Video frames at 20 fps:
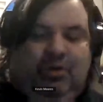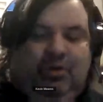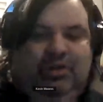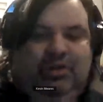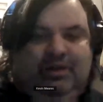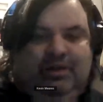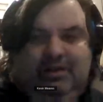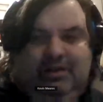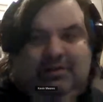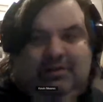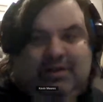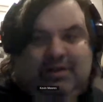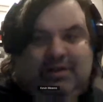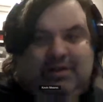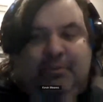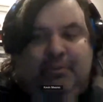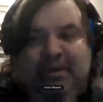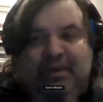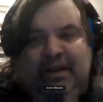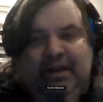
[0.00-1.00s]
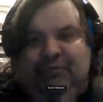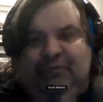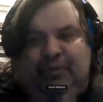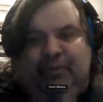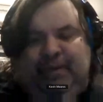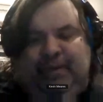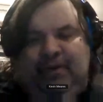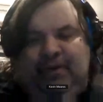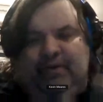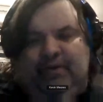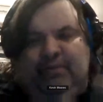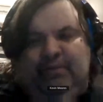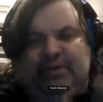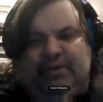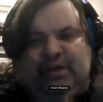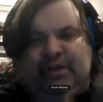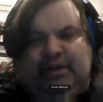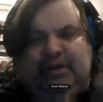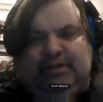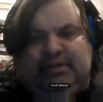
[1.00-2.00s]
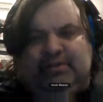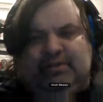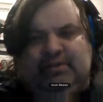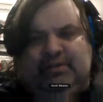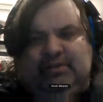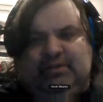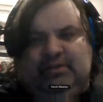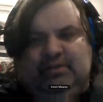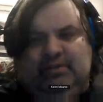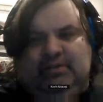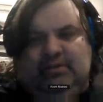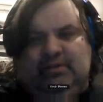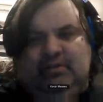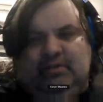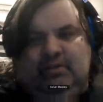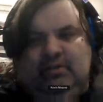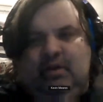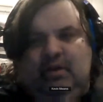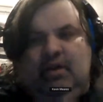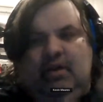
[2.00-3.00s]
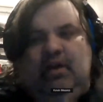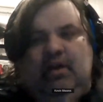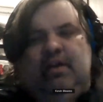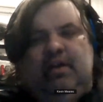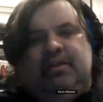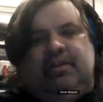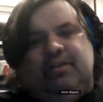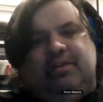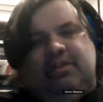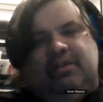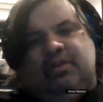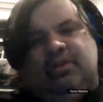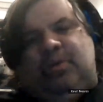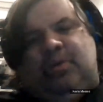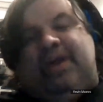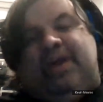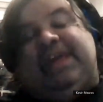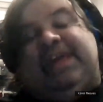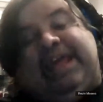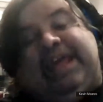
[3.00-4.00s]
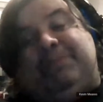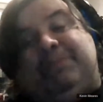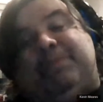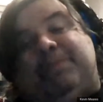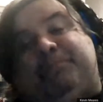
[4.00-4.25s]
through the entire medieval period of witch hunts. The way they